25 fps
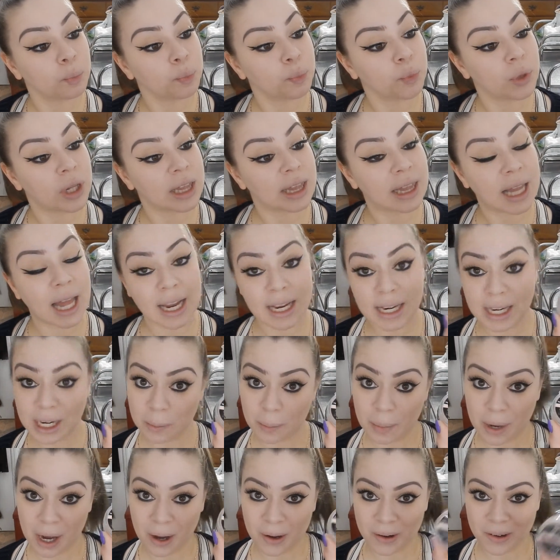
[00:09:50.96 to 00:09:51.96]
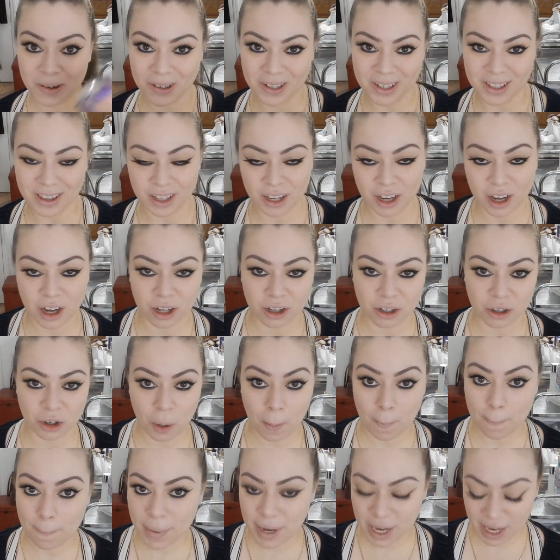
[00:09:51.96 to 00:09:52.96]
lightning powder in the
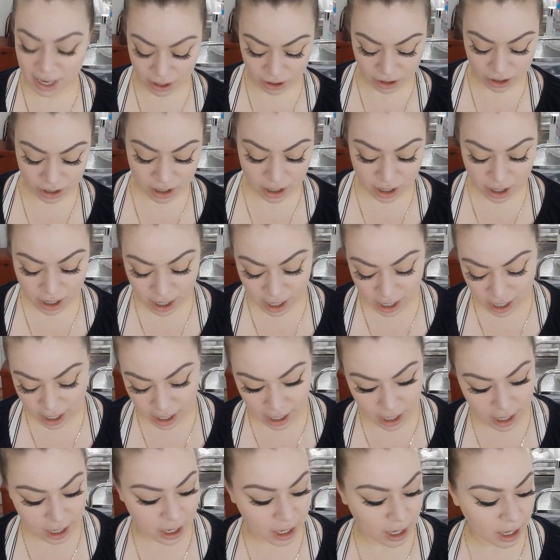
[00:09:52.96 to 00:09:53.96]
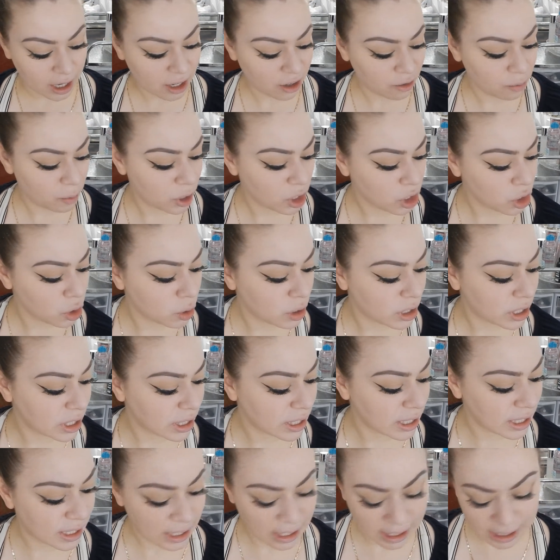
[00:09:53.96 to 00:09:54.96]
color Petal, and I have been using
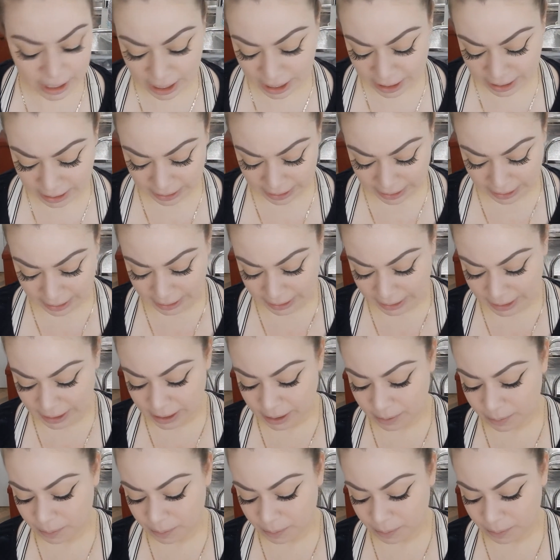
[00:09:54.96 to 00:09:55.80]
this a lot lately